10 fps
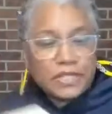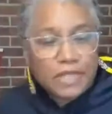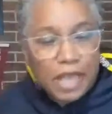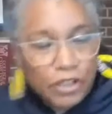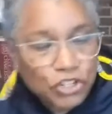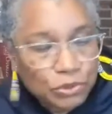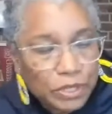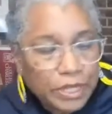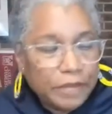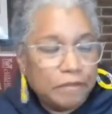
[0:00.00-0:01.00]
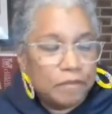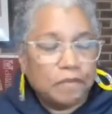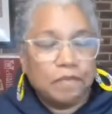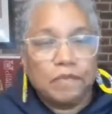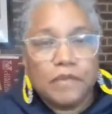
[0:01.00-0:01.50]
is actually
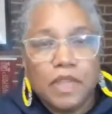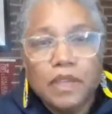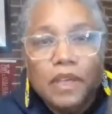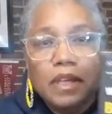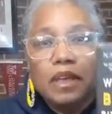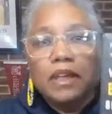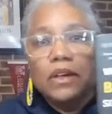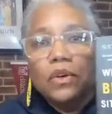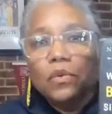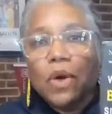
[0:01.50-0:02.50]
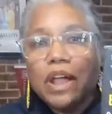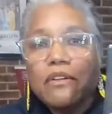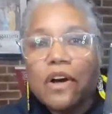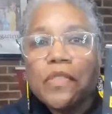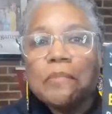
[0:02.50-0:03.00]
Why
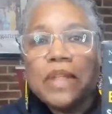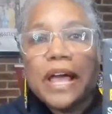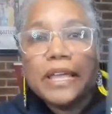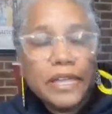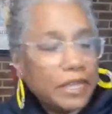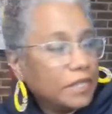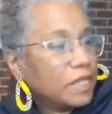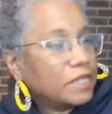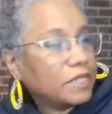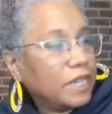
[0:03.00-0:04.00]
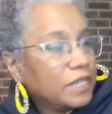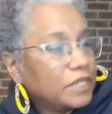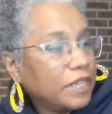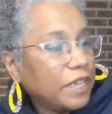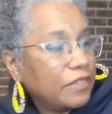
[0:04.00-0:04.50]
Are All the Black Kids
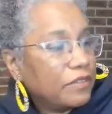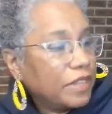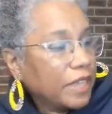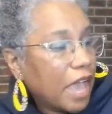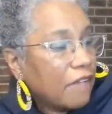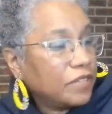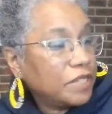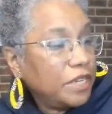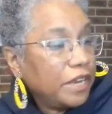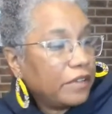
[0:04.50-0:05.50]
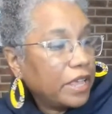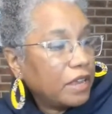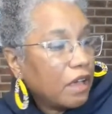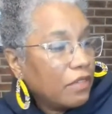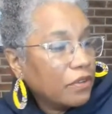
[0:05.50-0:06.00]
Sitting Together in the
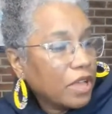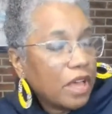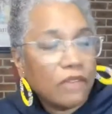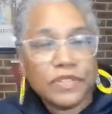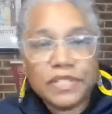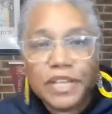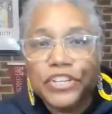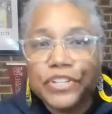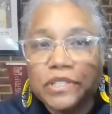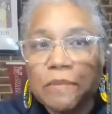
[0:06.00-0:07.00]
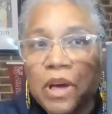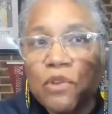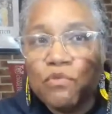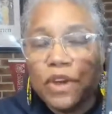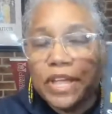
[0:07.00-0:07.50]
Cafeteria and Other Conversations
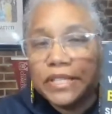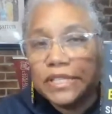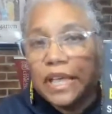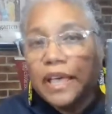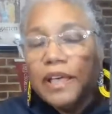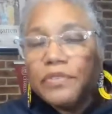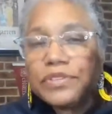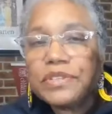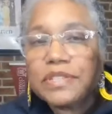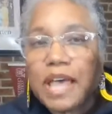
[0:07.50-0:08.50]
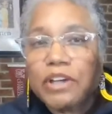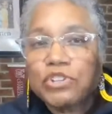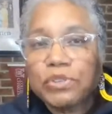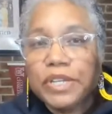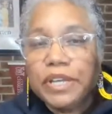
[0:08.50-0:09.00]
About Race. This is
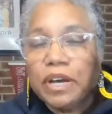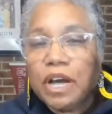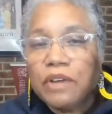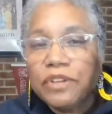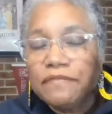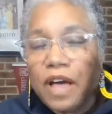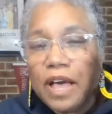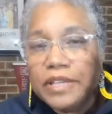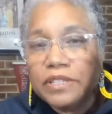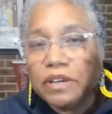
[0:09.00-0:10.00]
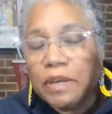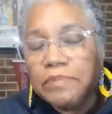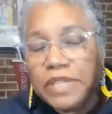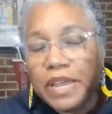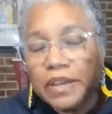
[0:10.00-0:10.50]
actually a revised,
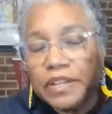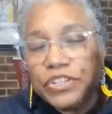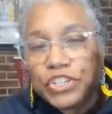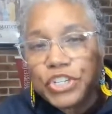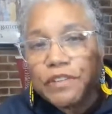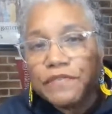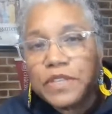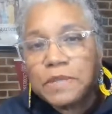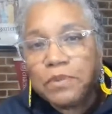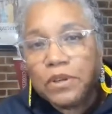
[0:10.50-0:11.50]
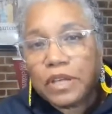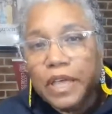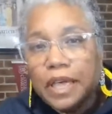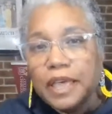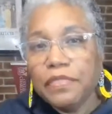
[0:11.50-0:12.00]
updated edition of this book.
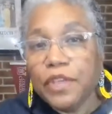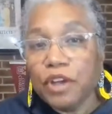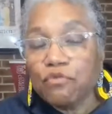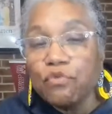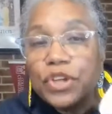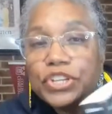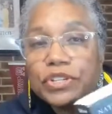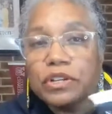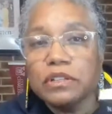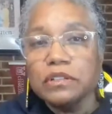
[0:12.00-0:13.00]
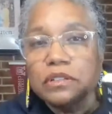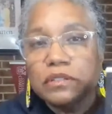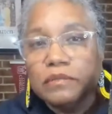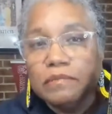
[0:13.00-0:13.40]
The original